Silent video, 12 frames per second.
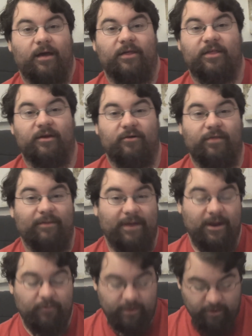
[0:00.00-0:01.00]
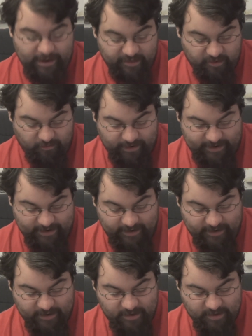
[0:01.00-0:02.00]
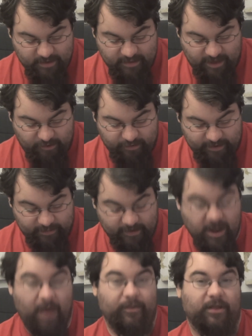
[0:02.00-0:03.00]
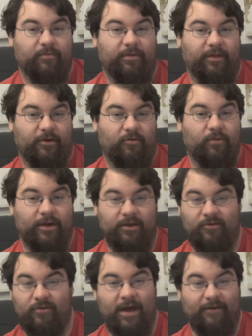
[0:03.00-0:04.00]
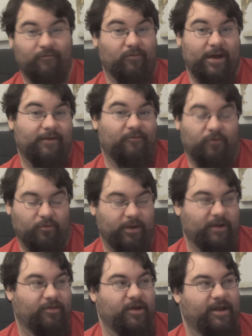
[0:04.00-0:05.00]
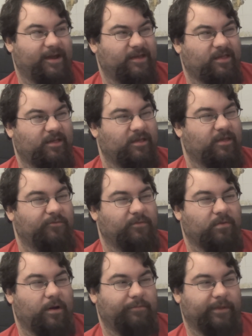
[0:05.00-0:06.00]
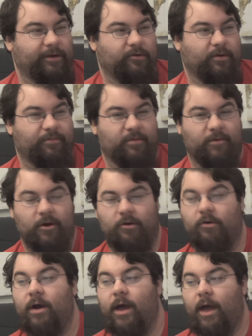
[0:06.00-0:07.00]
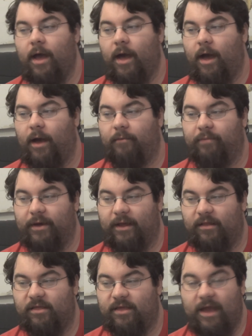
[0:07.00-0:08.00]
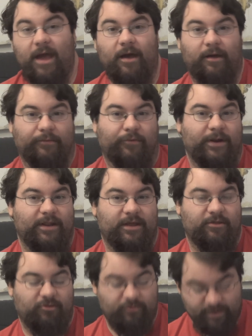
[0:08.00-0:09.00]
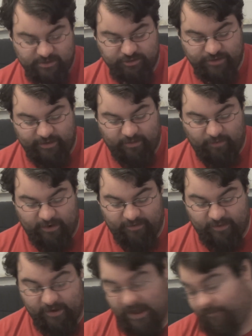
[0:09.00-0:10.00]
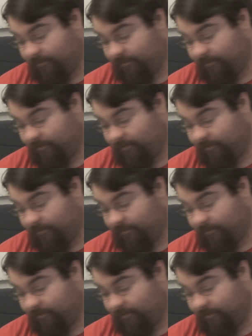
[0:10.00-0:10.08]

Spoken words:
So let me know what you guys are reading down in the comments below, what you have read for the readathon, I guess, because this will probably go up tomorrow. But, yeah, what did you enjoy in the readathon?